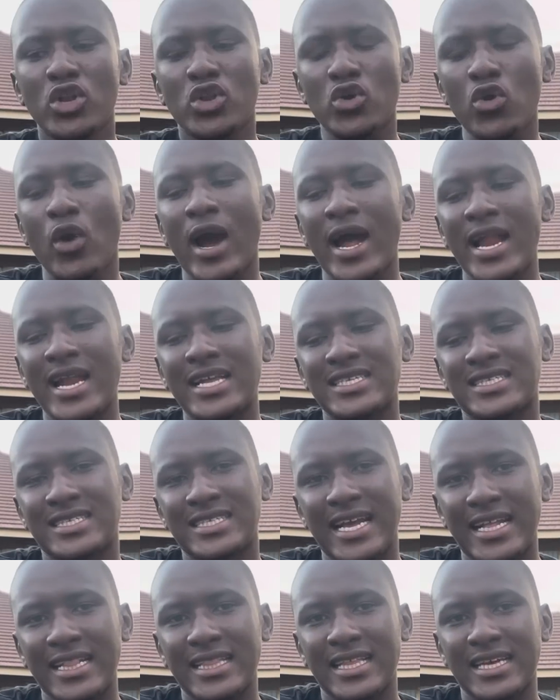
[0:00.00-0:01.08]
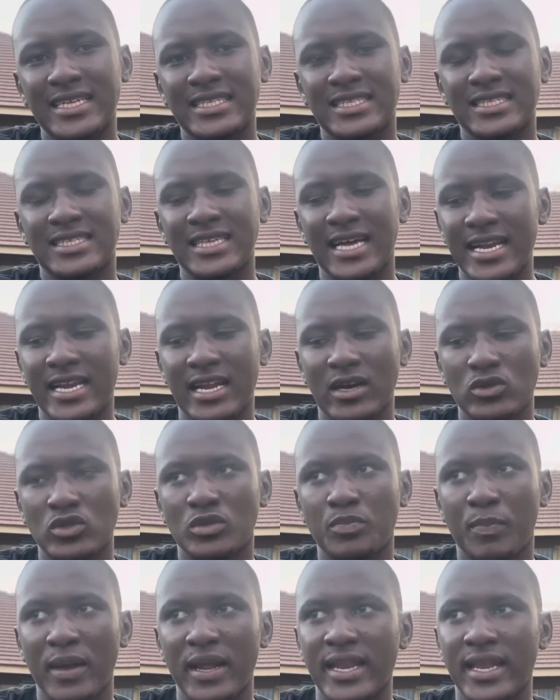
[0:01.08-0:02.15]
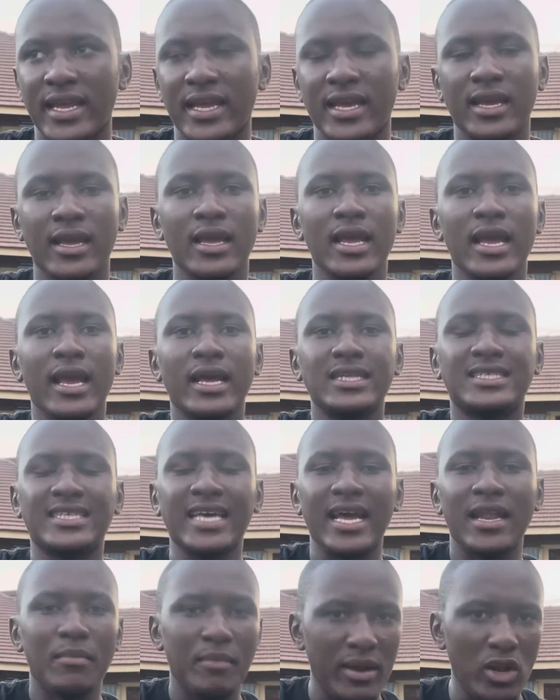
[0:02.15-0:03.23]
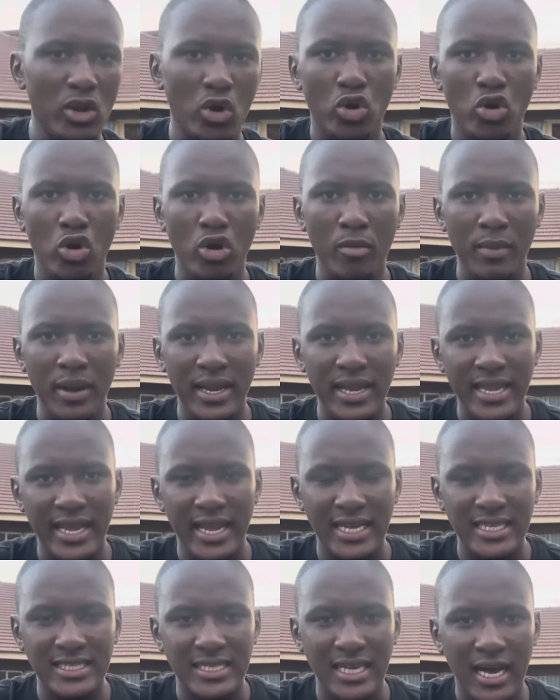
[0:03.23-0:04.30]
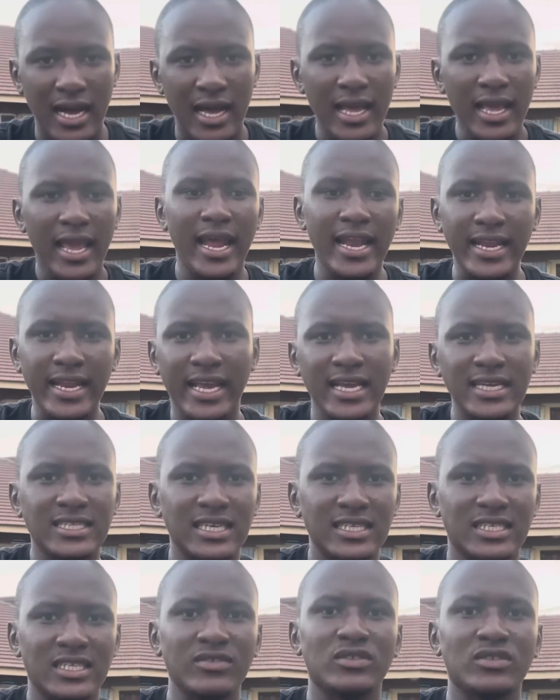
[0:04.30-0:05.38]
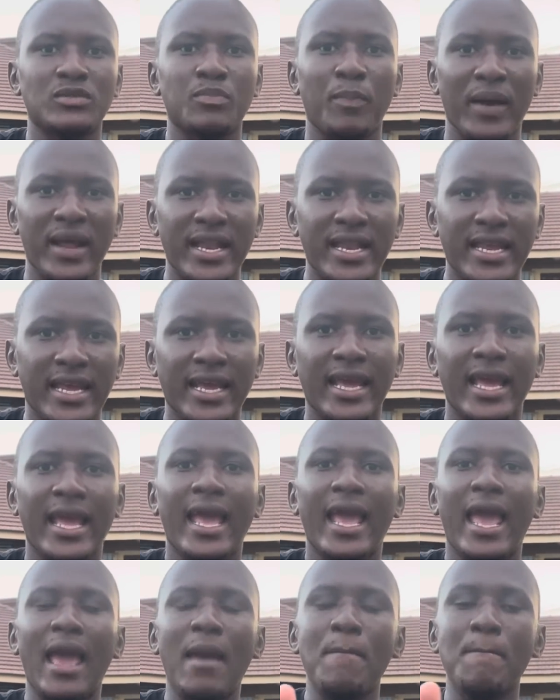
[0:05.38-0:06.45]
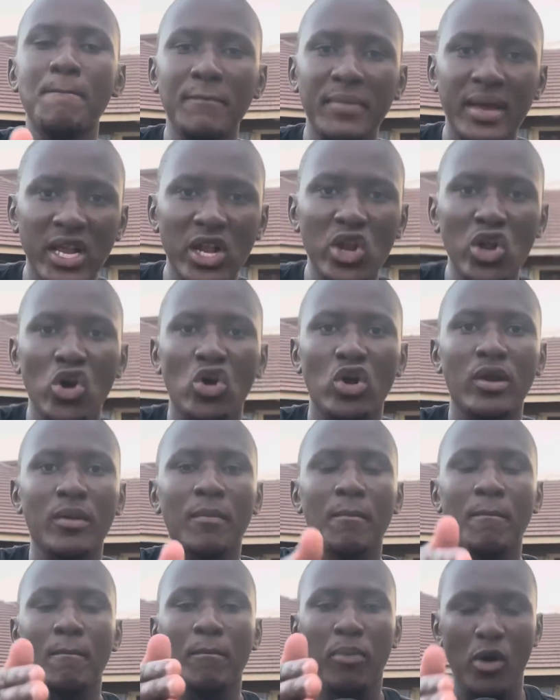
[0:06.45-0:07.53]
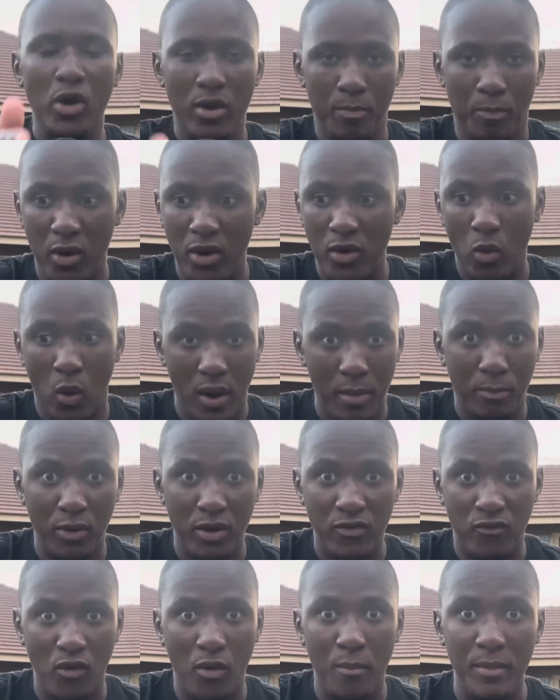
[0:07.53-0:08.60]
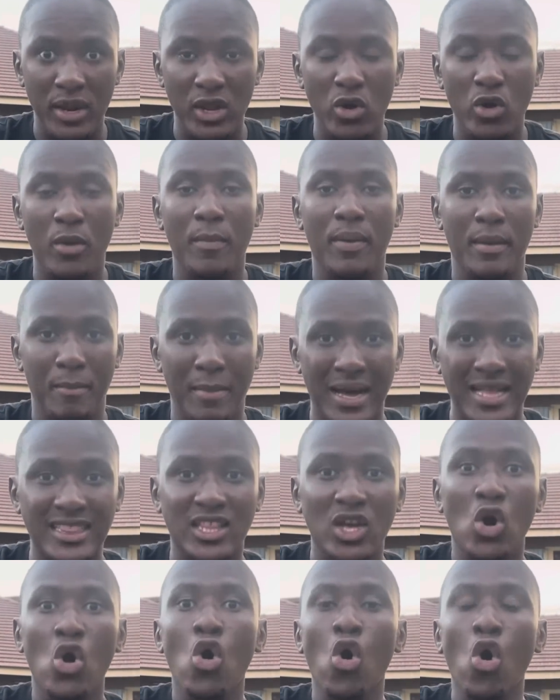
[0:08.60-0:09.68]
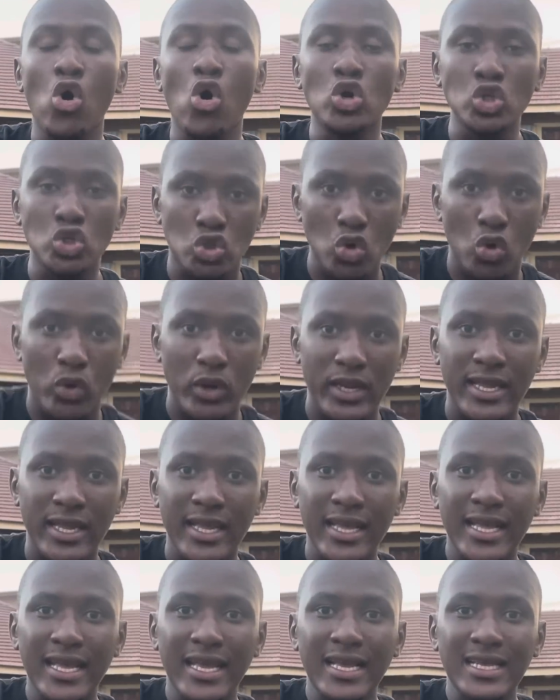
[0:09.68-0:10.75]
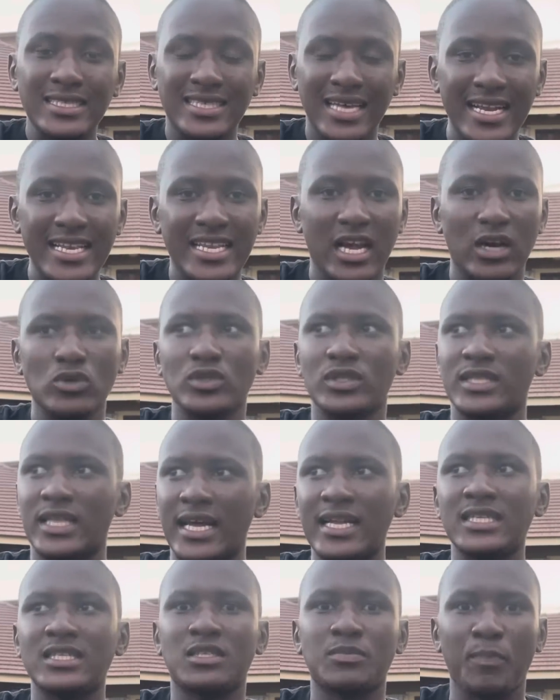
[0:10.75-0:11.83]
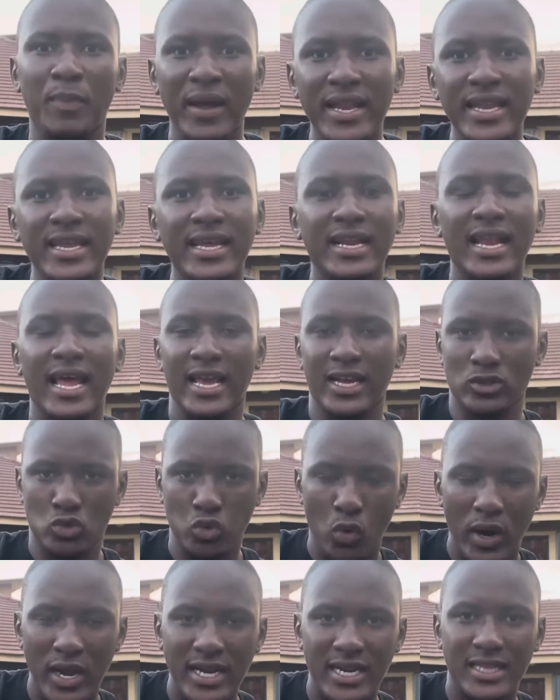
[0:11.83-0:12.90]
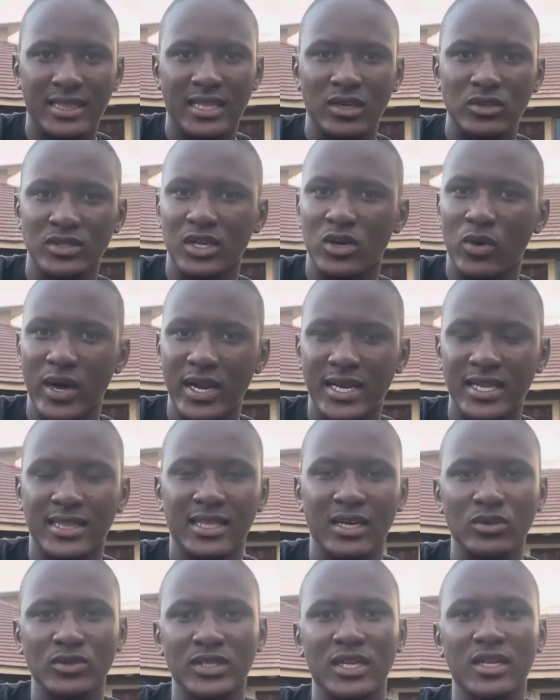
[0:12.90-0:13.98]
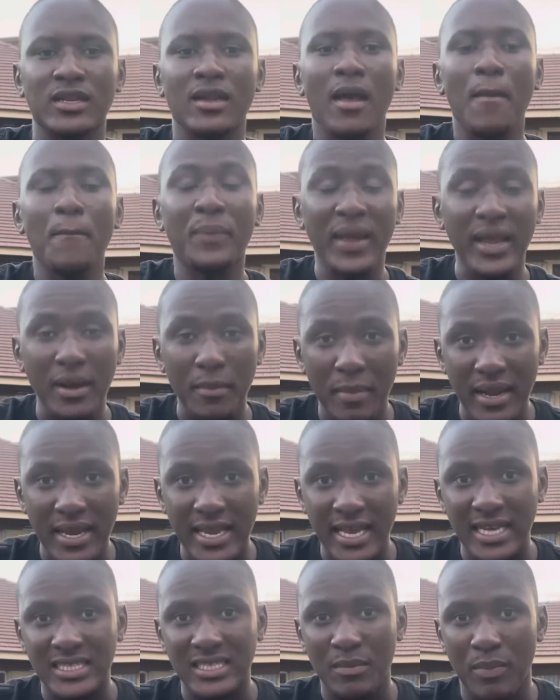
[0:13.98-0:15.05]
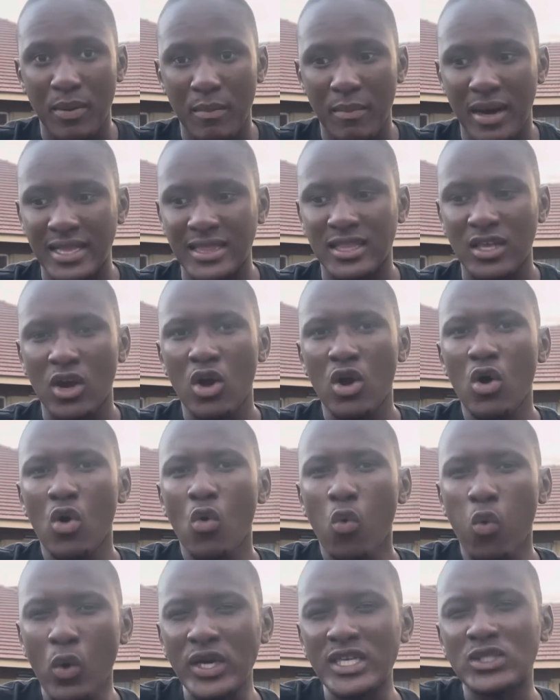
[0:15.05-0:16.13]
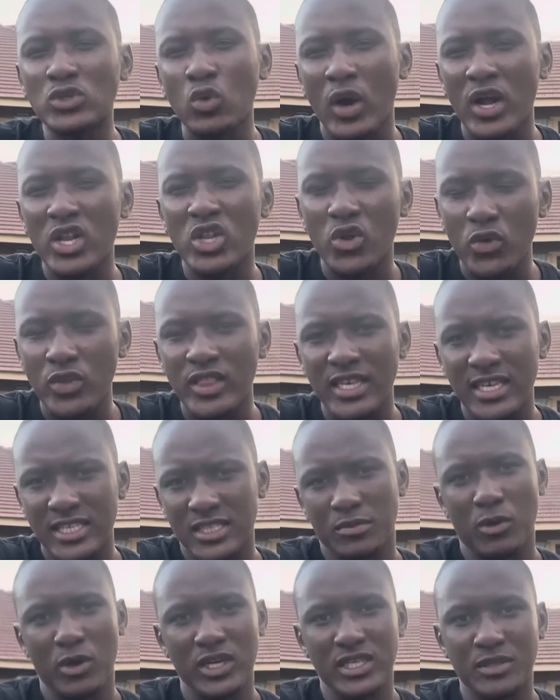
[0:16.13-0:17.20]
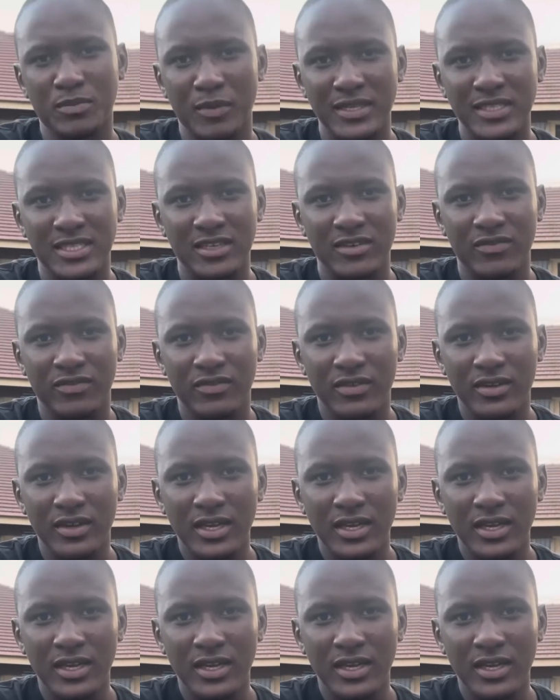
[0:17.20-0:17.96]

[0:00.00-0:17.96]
you understand that Sundown spending 10 million on Mendieta and Kaizer Chiefs spending $1.4 million per month on Toli? Sundowns then spending like 200,000 or 100,000 paying Mendieta per month. Which one do you think is more expensive?